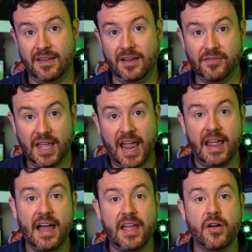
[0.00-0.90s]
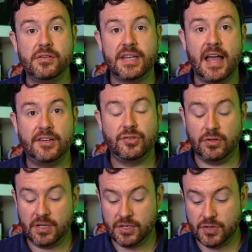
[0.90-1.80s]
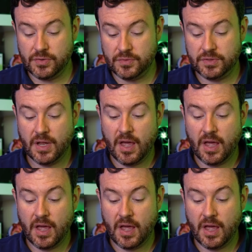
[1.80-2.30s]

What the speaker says: of the AIOs actually use.